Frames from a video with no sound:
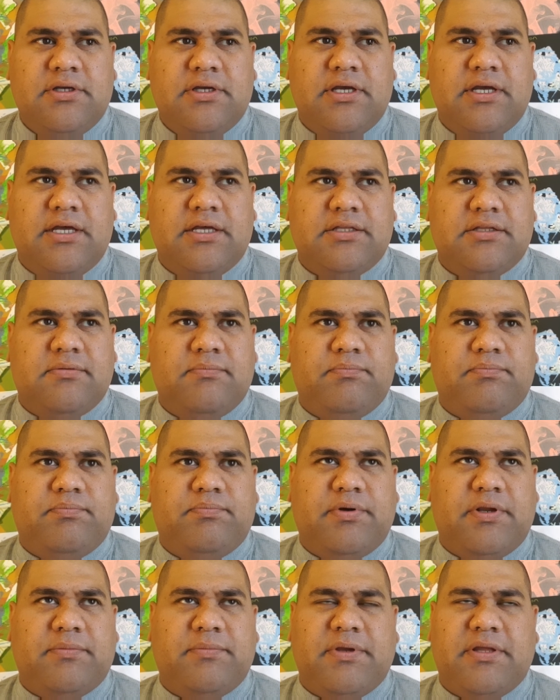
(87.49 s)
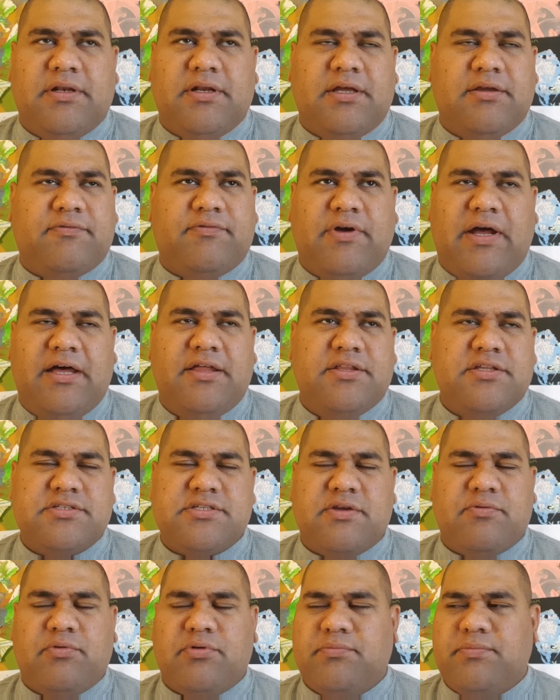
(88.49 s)
But I mean, like, for others,
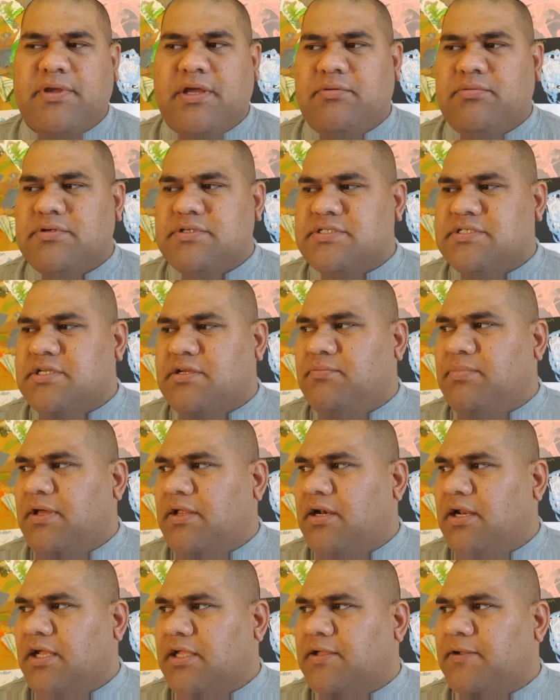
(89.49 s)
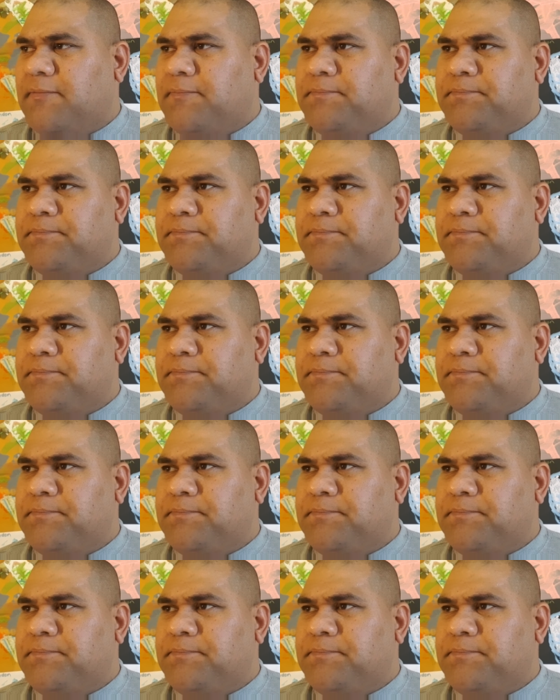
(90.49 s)
they wouldn't be able to see it. But like,